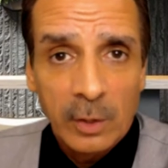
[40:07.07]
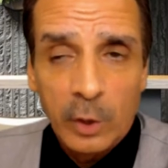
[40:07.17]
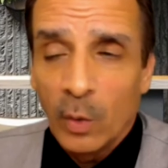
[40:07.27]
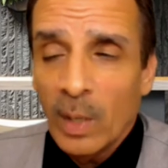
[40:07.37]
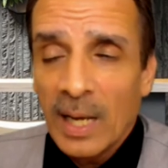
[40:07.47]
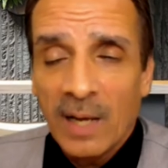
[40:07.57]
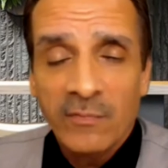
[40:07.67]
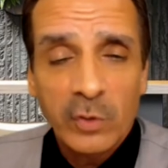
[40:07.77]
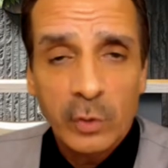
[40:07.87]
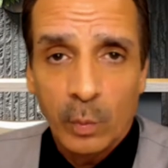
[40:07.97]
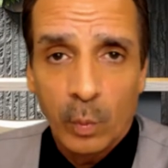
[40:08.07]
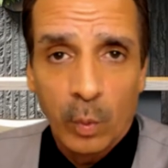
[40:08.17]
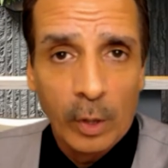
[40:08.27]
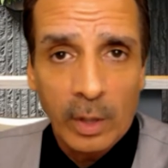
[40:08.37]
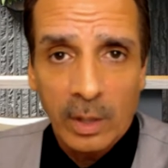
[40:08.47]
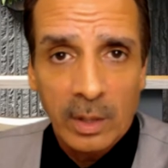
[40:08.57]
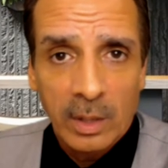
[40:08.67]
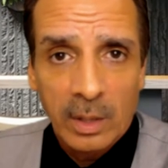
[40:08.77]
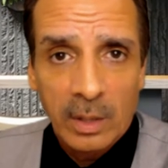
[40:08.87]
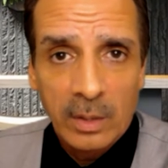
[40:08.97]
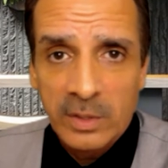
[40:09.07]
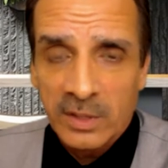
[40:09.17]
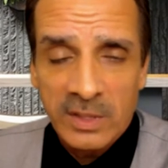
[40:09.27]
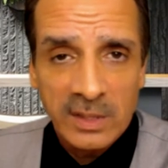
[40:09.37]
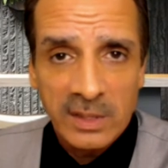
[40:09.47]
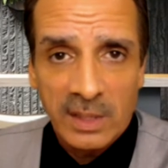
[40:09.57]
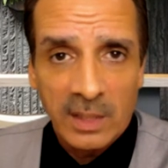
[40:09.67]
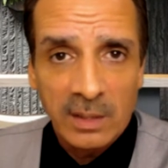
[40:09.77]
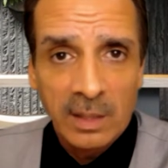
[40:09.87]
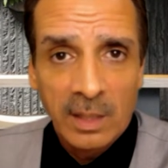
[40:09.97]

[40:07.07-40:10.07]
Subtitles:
You have to work to succeed.